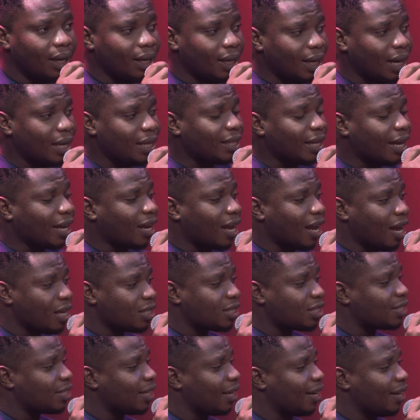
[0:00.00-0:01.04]
Let the
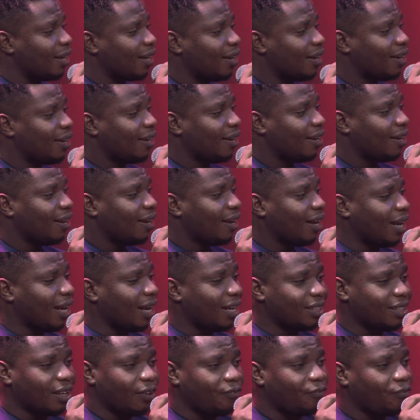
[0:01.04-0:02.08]
cancer
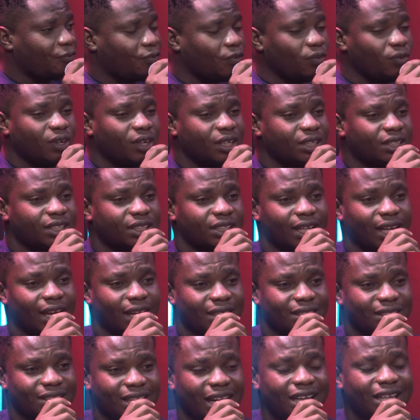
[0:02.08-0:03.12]
and the
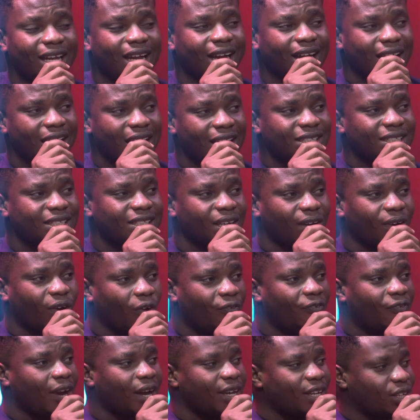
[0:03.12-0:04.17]
foolishness, let the cancer
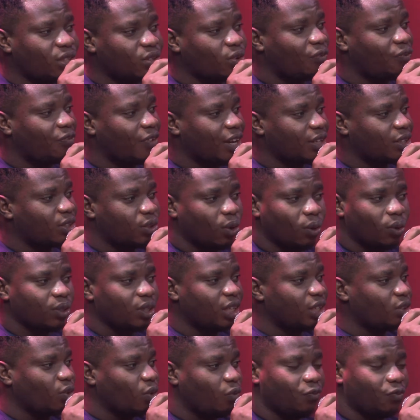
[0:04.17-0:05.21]
of Ahithophel
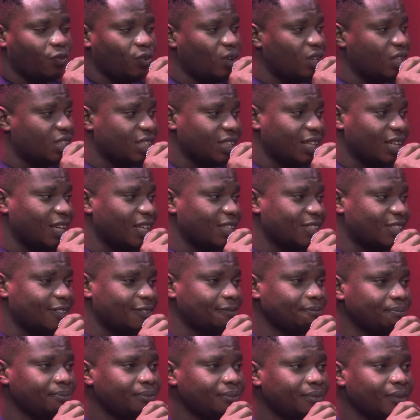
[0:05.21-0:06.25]
turn into
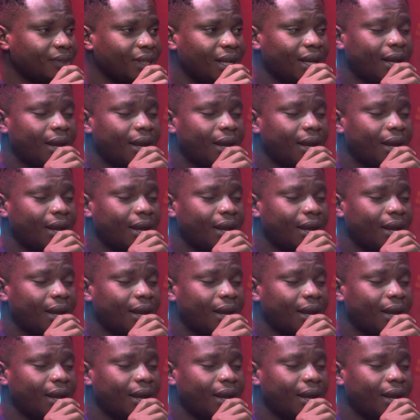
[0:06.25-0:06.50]
foolishness. Amen.